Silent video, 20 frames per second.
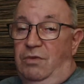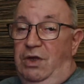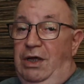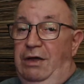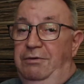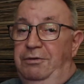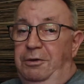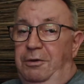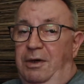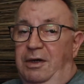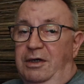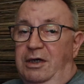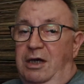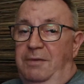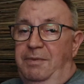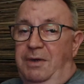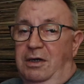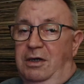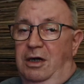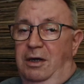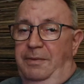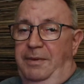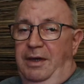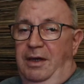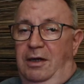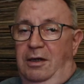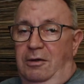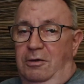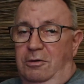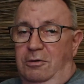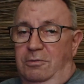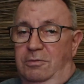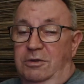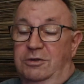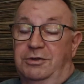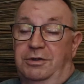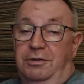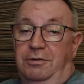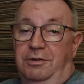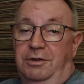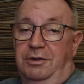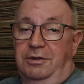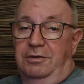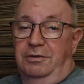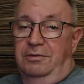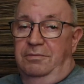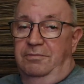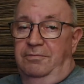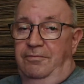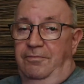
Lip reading: Even though I kept a copy at home, I still do.